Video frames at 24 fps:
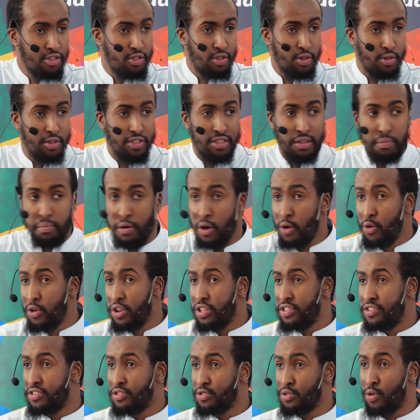So his
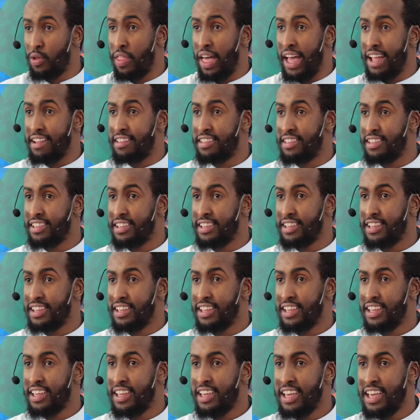opponents saw that,
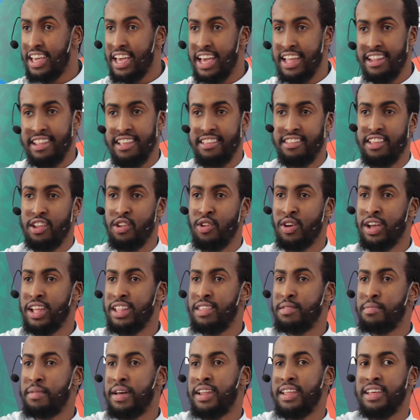and they said, look
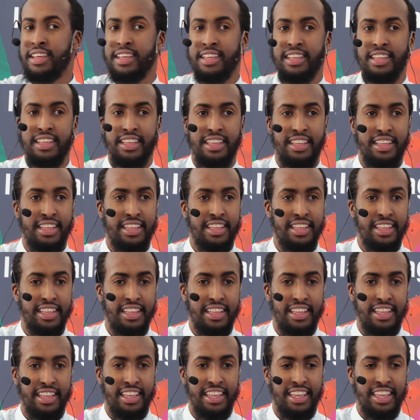at this man.
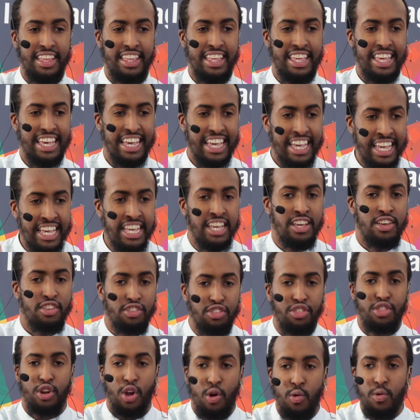
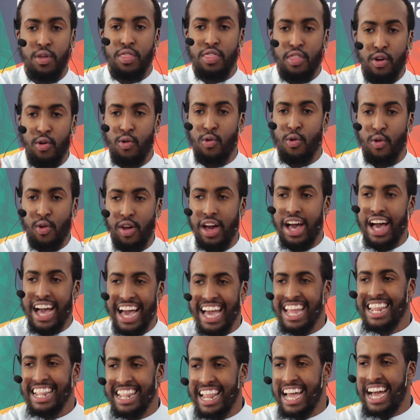He's throwing the
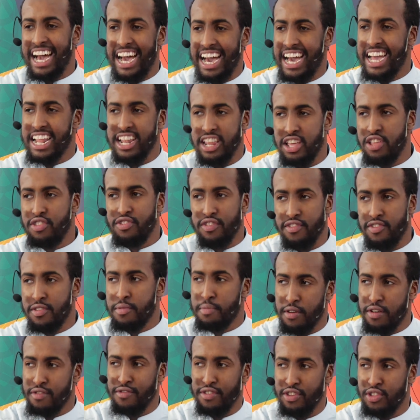Quran and the hadith of
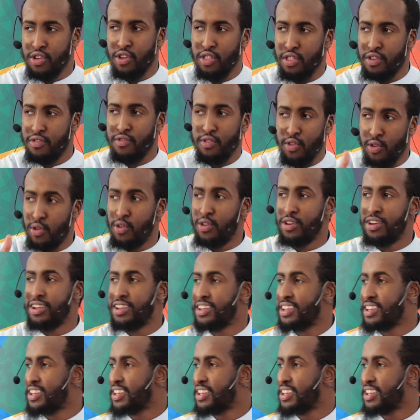the Prophet on the floor.